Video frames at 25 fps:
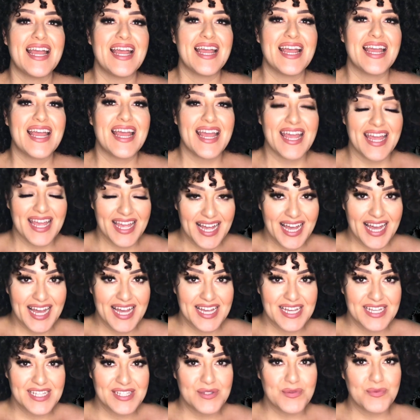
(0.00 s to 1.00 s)
Hey
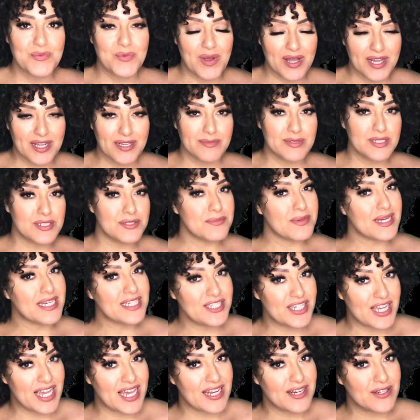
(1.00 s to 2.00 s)
guys, welcome to my
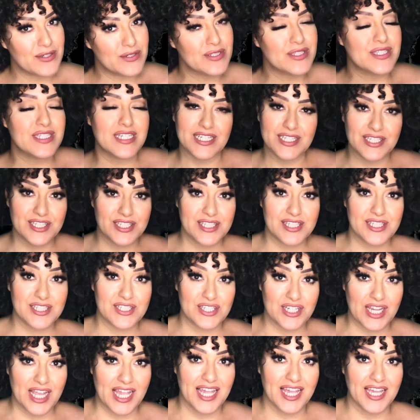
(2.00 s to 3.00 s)
channel, Duchess
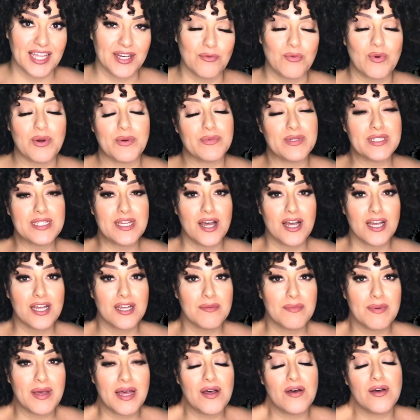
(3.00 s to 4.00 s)
Jane, where we talk
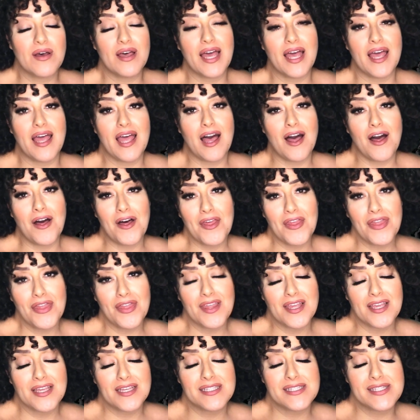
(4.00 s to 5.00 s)
about all
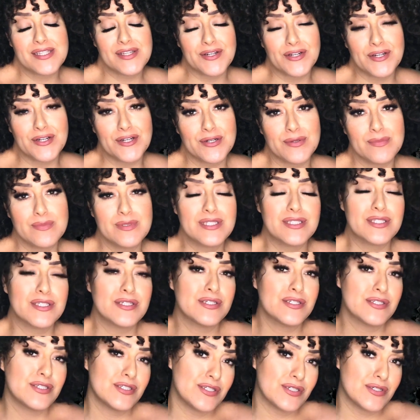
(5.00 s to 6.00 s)
things herbs,
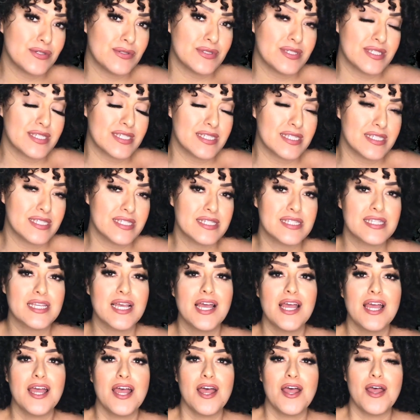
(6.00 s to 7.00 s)
juices,
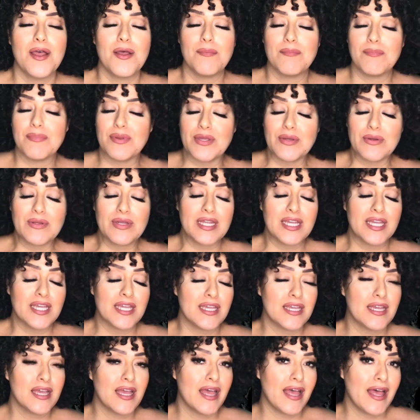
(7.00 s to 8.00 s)

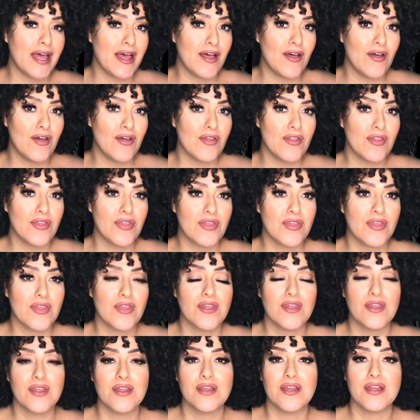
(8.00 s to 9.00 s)
beauty, health,
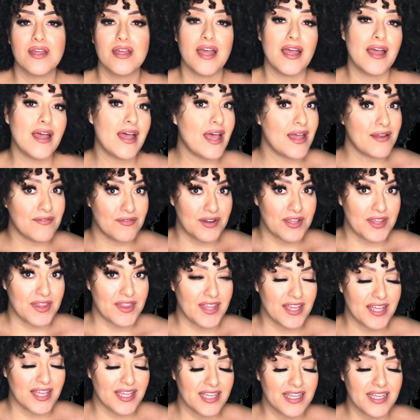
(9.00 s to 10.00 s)

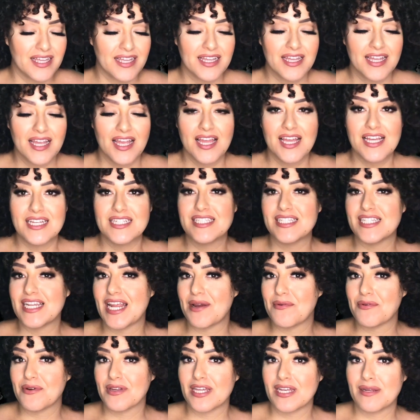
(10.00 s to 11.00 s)
everything. Today
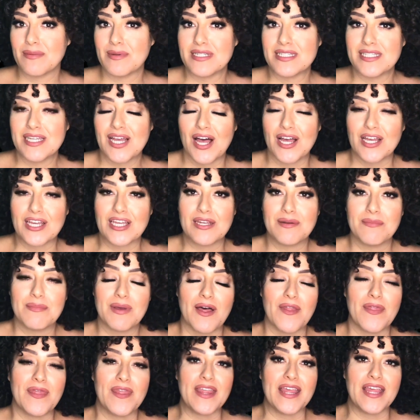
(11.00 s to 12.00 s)
we're going to be talking
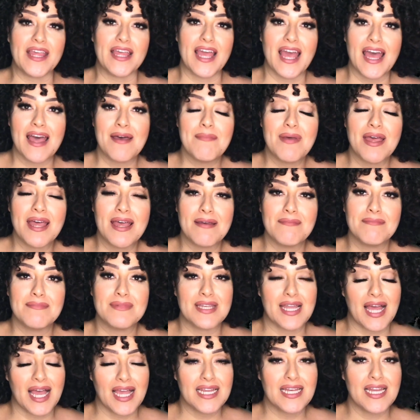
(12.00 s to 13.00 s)
about the
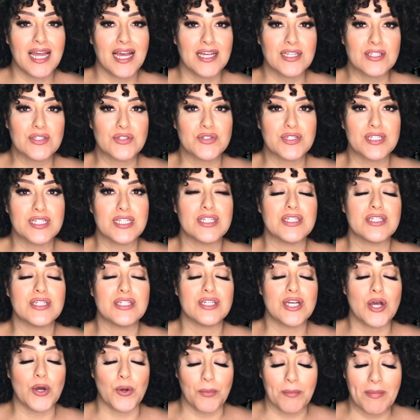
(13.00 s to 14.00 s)

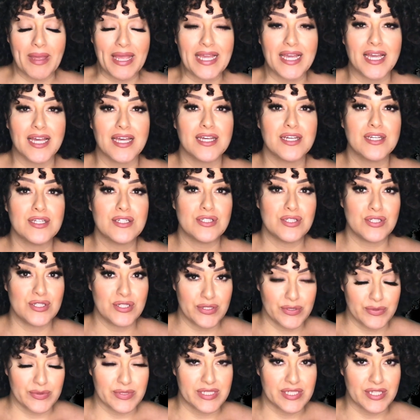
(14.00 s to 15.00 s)
MM900 Omega
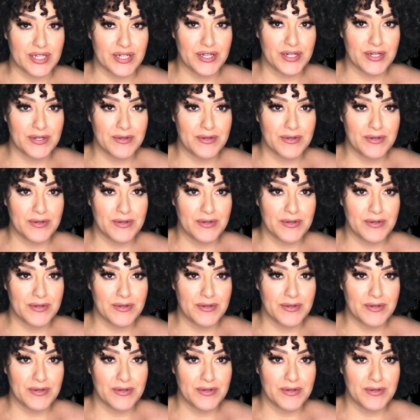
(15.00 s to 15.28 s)
Juicer